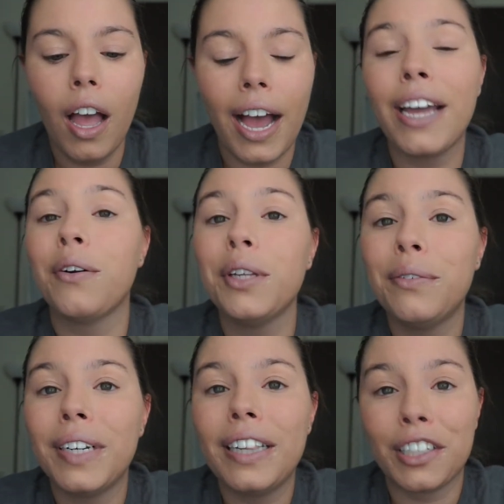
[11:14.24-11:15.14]
I'd only
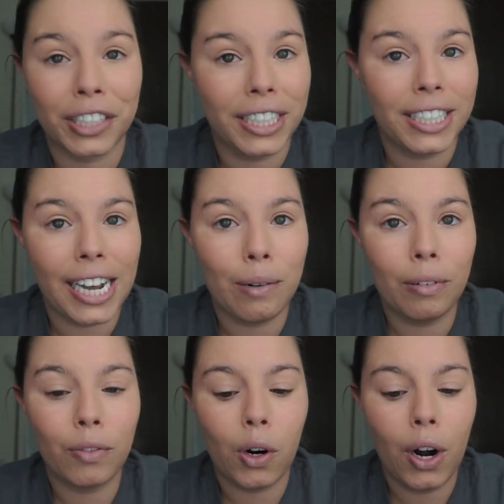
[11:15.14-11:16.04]
ridden the green side
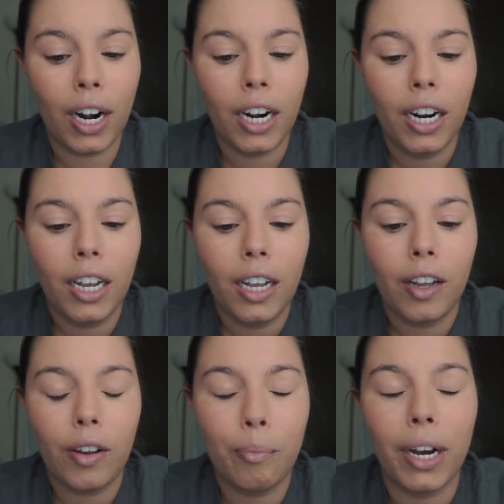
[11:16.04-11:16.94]
before,
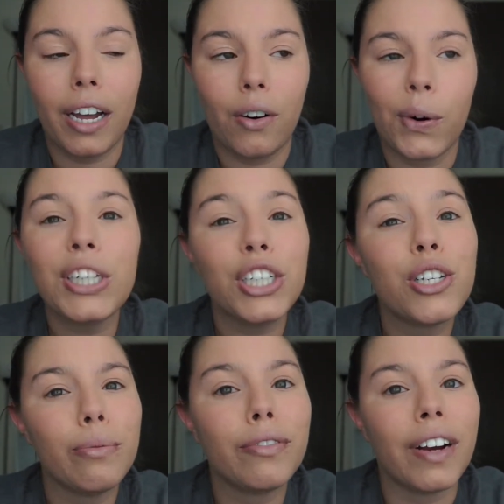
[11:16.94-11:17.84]
but orange is
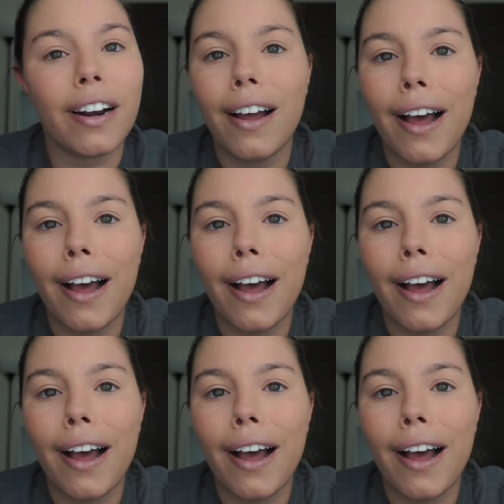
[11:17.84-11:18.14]
super fun.